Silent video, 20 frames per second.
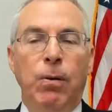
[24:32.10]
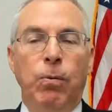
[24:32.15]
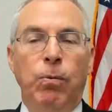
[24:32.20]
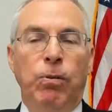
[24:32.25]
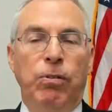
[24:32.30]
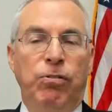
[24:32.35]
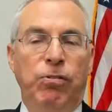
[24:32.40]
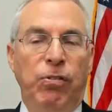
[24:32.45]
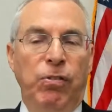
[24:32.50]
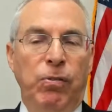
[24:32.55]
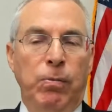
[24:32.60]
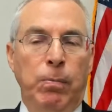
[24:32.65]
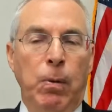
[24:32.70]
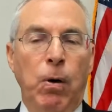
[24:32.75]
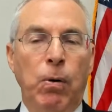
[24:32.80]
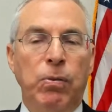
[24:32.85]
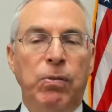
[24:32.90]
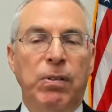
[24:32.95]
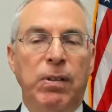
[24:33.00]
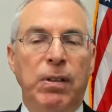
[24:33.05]
which is
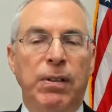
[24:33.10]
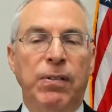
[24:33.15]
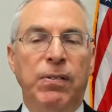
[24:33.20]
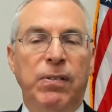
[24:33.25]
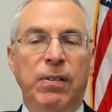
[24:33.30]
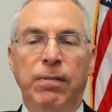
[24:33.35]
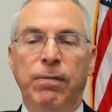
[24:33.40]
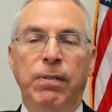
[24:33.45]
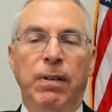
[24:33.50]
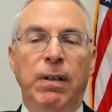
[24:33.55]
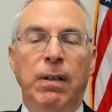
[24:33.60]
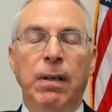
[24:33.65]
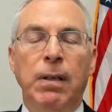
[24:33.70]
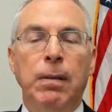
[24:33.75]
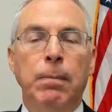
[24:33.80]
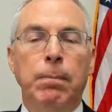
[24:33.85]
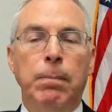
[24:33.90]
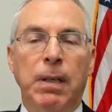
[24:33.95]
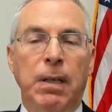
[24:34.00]
mostly civilian.